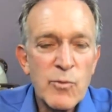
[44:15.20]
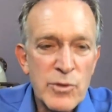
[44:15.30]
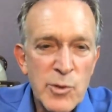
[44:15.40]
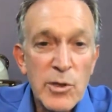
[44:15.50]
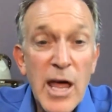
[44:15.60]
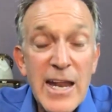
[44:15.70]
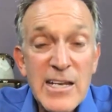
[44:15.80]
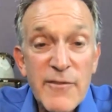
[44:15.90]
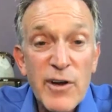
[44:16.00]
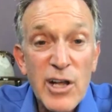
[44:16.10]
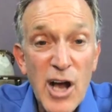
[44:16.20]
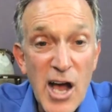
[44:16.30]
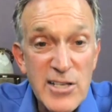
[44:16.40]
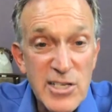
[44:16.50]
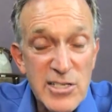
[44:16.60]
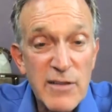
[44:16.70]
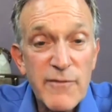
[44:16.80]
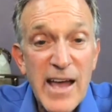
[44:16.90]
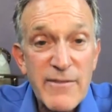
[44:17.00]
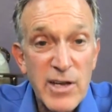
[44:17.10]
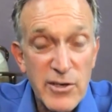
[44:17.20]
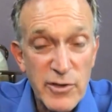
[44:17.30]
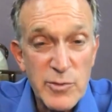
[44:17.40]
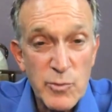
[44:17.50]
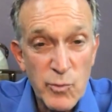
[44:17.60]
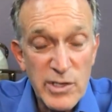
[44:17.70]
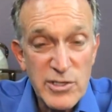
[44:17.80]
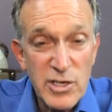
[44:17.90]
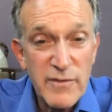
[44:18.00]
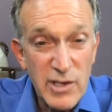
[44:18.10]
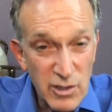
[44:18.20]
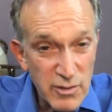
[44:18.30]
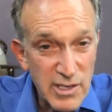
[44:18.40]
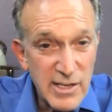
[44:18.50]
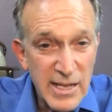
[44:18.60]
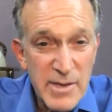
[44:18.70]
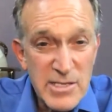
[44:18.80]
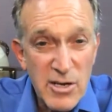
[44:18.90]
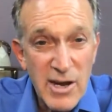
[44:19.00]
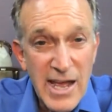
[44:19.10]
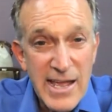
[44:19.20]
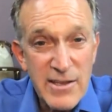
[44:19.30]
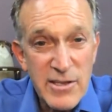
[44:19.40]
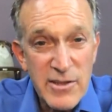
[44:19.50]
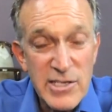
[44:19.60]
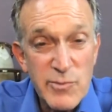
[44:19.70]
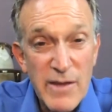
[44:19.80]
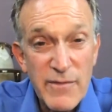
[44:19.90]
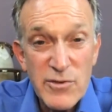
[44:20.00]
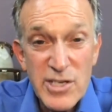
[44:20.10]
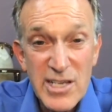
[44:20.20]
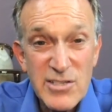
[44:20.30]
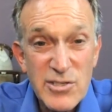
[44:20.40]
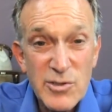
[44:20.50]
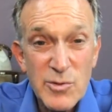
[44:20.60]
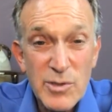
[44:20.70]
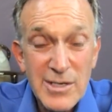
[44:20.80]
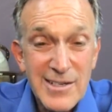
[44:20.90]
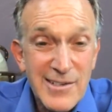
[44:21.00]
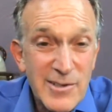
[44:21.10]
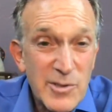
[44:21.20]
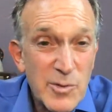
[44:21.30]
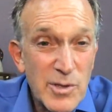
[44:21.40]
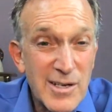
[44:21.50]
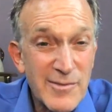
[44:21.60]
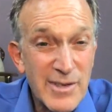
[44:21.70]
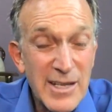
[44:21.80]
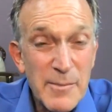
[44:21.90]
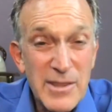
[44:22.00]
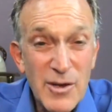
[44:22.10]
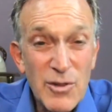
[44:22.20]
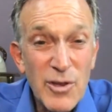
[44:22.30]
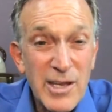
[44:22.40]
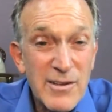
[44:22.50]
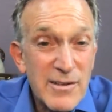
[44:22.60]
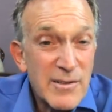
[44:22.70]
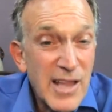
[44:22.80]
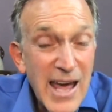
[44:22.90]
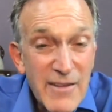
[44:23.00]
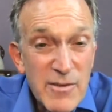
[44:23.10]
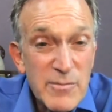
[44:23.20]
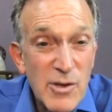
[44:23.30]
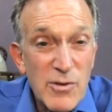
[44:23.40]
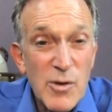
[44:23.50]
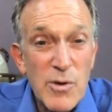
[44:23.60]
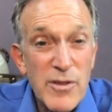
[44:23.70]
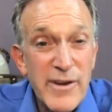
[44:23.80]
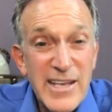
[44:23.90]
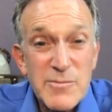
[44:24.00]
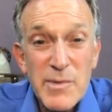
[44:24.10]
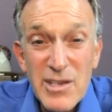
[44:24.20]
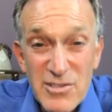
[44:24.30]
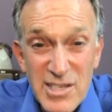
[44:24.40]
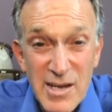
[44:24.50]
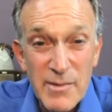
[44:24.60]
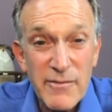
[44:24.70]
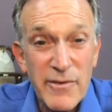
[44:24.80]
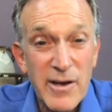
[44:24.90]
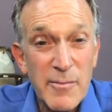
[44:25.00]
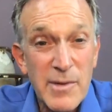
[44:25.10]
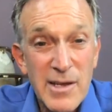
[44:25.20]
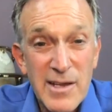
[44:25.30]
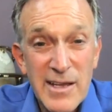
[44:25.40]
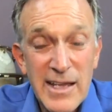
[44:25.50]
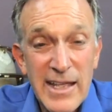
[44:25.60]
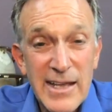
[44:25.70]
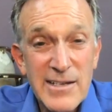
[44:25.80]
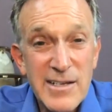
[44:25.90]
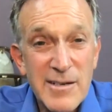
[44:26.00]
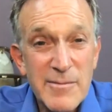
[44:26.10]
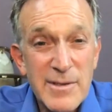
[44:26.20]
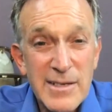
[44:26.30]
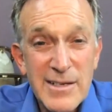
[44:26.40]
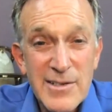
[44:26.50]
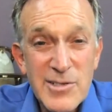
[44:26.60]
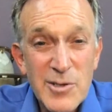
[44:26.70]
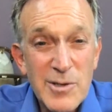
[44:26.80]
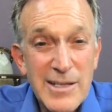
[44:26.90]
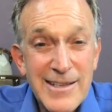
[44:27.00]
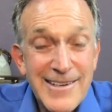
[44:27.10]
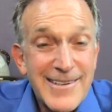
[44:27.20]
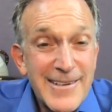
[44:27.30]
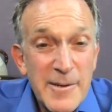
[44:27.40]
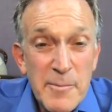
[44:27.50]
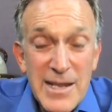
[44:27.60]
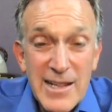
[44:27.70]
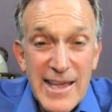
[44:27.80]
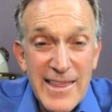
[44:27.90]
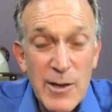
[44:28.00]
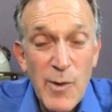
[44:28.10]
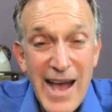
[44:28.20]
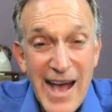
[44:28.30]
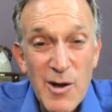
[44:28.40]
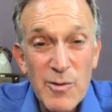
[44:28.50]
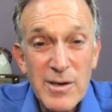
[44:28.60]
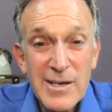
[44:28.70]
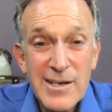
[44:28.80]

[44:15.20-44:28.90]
to a lot of different causes in the five countries we serve including msri to these refugees who who uh, i mean they're looking a lot of them don't know where their next meal's coming from and um, so immediately I think, wow,